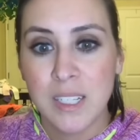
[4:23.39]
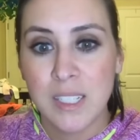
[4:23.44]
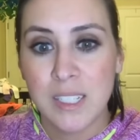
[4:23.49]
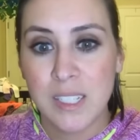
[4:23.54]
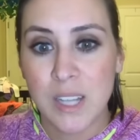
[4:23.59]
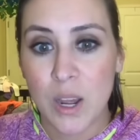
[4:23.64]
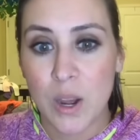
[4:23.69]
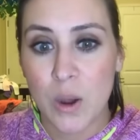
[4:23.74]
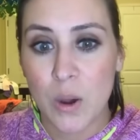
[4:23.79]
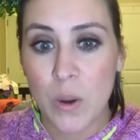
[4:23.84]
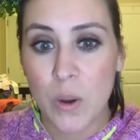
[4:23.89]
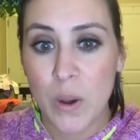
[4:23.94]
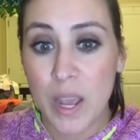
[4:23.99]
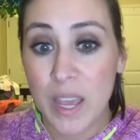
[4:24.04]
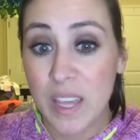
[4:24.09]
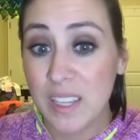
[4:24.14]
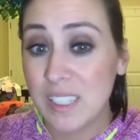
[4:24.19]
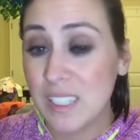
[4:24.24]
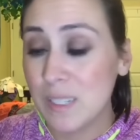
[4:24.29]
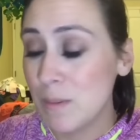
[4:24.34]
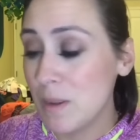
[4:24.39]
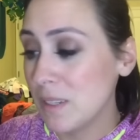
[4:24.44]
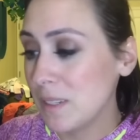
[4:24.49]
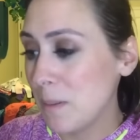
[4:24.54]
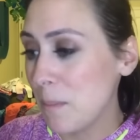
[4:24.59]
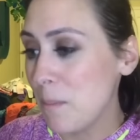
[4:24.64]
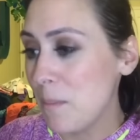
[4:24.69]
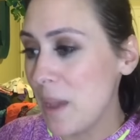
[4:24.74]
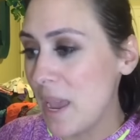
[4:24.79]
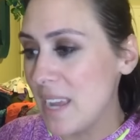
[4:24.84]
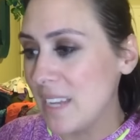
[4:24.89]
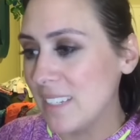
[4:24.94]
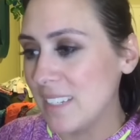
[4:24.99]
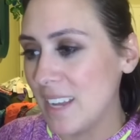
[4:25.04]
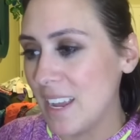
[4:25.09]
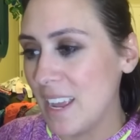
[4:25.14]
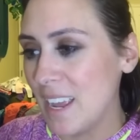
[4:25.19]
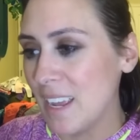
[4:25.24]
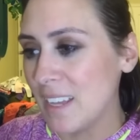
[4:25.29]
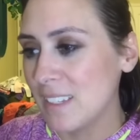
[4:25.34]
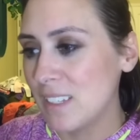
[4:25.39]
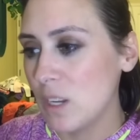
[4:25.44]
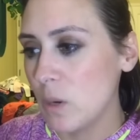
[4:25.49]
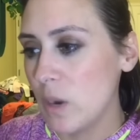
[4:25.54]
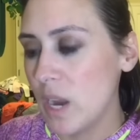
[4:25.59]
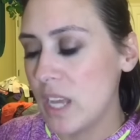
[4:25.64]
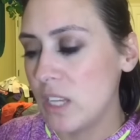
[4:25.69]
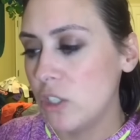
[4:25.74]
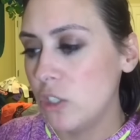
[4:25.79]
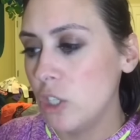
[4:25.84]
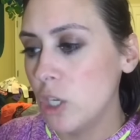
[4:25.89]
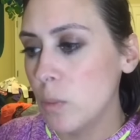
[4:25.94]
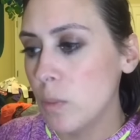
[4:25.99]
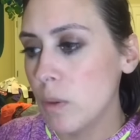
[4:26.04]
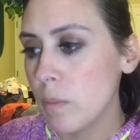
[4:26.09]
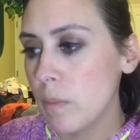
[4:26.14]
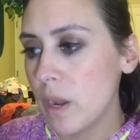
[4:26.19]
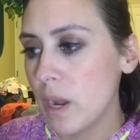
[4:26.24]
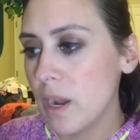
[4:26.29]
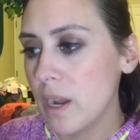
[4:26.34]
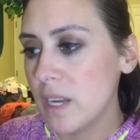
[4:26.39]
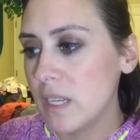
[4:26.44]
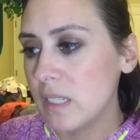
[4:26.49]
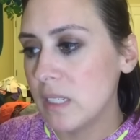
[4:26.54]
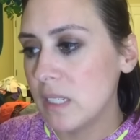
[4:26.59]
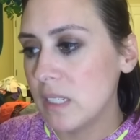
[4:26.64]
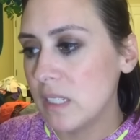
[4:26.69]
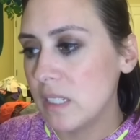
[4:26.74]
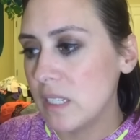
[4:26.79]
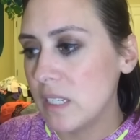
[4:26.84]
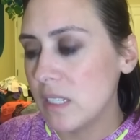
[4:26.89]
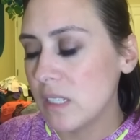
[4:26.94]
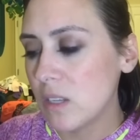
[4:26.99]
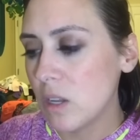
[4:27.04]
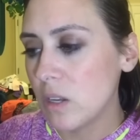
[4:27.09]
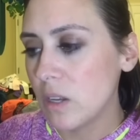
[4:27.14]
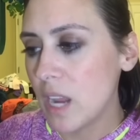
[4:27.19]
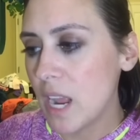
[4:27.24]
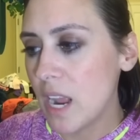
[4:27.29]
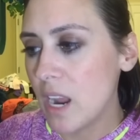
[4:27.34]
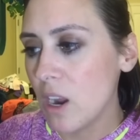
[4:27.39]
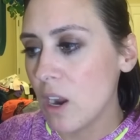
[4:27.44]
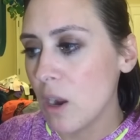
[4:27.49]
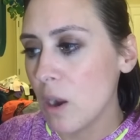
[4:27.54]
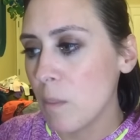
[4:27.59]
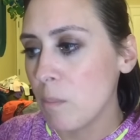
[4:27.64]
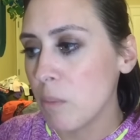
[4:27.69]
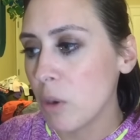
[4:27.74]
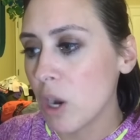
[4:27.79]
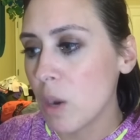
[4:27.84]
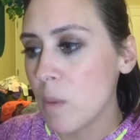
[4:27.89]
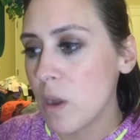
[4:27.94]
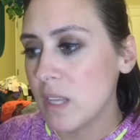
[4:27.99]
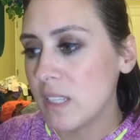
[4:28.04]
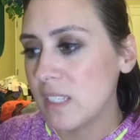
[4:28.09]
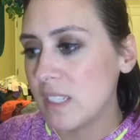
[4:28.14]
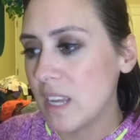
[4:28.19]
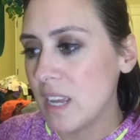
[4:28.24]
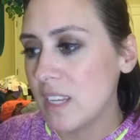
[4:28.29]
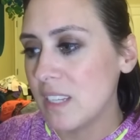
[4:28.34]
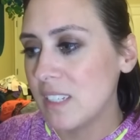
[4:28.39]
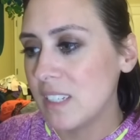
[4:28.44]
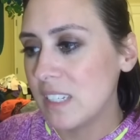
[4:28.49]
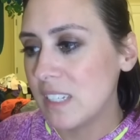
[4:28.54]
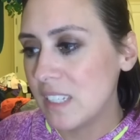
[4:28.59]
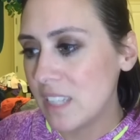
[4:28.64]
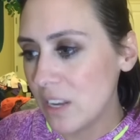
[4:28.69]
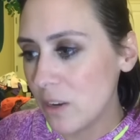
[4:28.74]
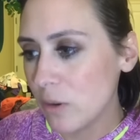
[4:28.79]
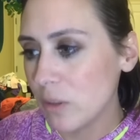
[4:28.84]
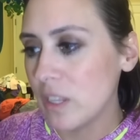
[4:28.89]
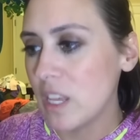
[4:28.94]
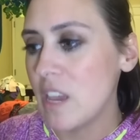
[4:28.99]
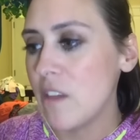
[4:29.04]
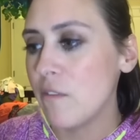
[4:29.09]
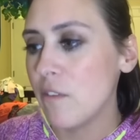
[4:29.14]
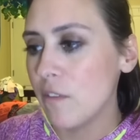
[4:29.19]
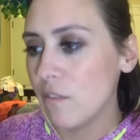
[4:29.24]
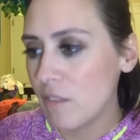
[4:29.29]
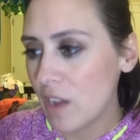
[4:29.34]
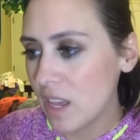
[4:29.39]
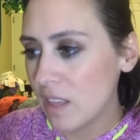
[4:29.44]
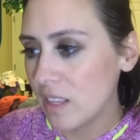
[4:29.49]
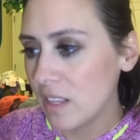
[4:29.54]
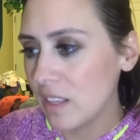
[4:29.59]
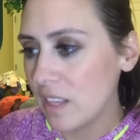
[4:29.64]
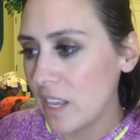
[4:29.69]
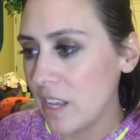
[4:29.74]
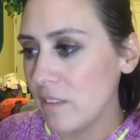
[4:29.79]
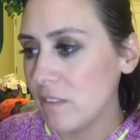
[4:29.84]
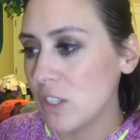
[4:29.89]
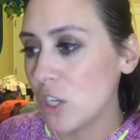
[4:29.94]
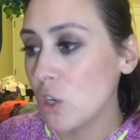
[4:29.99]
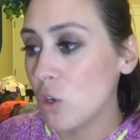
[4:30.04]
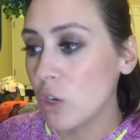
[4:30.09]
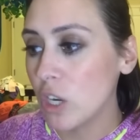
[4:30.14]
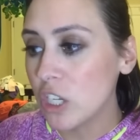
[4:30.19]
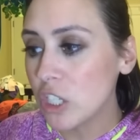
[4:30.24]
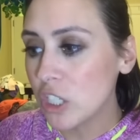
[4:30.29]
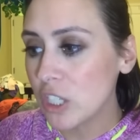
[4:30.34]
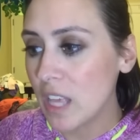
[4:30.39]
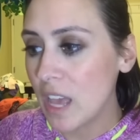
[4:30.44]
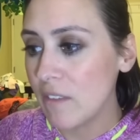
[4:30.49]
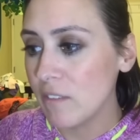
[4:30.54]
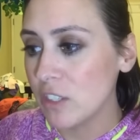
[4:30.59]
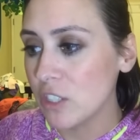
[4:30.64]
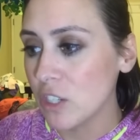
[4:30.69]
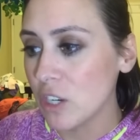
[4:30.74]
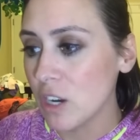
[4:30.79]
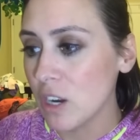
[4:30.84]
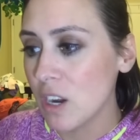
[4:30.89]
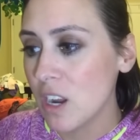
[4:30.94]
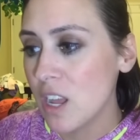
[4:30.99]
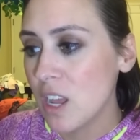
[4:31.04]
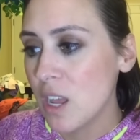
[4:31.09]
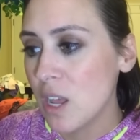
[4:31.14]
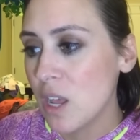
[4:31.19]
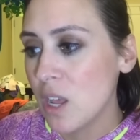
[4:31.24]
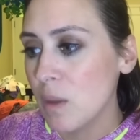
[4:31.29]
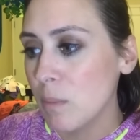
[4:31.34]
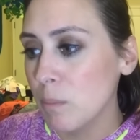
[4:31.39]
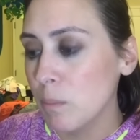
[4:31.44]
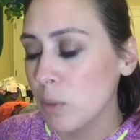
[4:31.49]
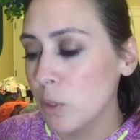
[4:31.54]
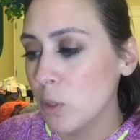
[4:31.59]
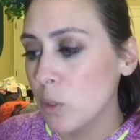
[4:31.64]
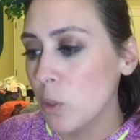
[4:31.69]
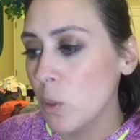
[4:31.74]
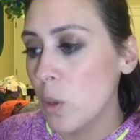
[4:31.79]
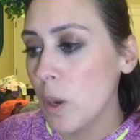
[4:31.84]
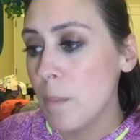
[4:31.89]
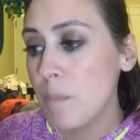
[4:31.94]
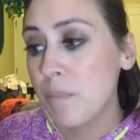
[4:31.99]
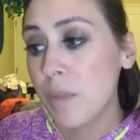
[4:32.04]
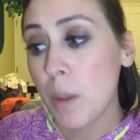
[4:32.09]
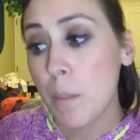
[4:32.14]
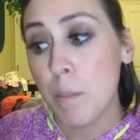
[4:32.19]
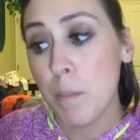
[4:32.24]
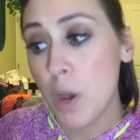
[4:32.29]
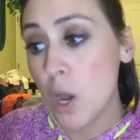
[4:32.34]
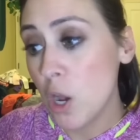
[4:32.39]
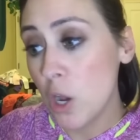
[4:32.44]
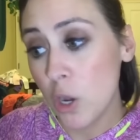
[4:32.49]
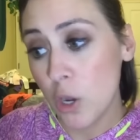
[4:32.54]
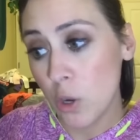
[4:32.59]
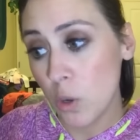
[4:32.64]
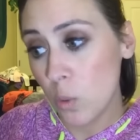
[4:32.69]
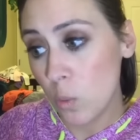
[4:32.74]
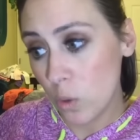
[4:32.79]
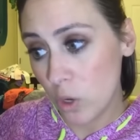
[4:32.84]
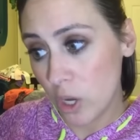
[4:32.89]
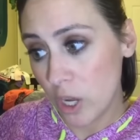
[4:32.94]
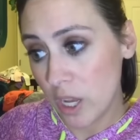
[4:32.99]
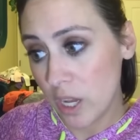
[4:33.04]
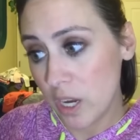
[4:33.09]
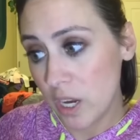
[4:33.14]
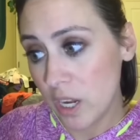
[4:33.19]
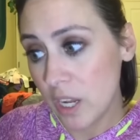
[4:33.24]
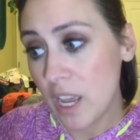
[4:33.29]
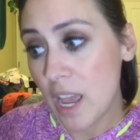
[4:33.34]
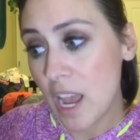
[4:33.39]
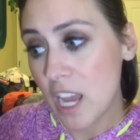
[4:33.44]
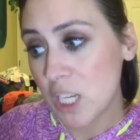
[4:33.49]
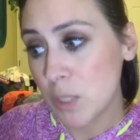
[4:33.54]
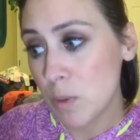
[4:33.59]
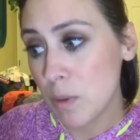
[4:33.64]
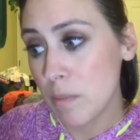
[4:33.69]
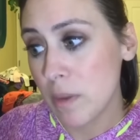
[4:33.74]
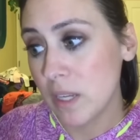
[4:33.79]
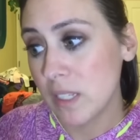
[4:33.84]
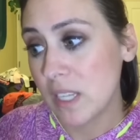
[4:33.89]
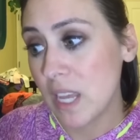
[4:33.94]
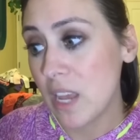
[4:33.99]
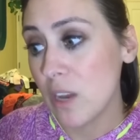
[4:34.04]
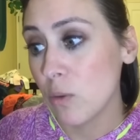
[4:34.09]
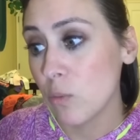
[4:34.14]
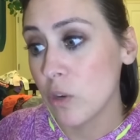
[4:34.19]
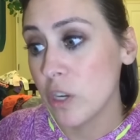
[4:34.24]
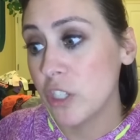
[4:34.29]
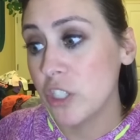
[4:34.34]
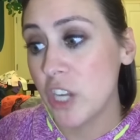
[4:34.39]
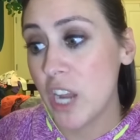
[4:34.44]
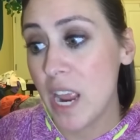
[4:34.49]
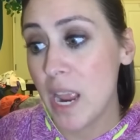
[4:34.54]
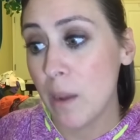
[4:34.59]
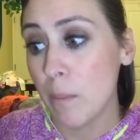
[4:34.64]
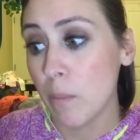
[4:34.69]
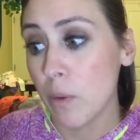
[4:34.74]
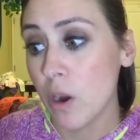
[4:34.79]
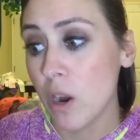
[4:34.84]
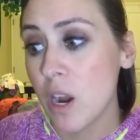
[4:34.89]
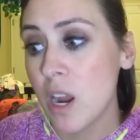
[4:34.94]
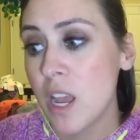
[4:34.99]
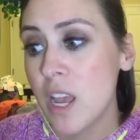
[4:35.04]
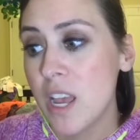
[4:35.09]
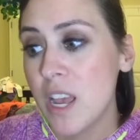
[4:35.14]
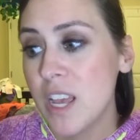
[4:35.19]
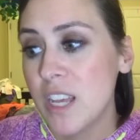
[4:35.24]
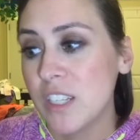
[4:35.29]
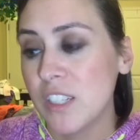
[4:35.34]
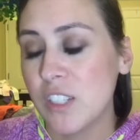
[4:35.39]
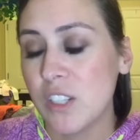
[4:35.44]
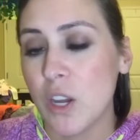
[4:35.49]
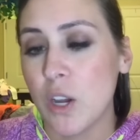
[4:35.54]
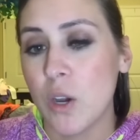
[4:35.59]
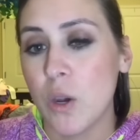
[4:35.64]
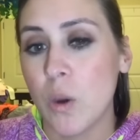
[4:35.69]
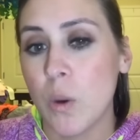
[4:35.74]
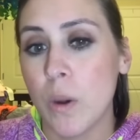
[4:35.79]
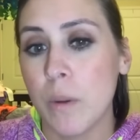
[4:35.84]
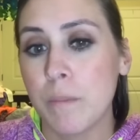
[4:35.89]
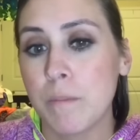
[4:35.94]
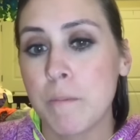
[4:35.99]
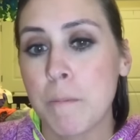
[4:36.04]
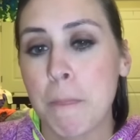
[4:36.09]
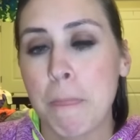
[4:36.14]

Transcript: So it smells amazing. So it has juniper berries, sea salt air, bergamot zest, cedar leaf, violet leaves, crushed lavender, blue mahoe wood, cashmere musk, and rich amber. So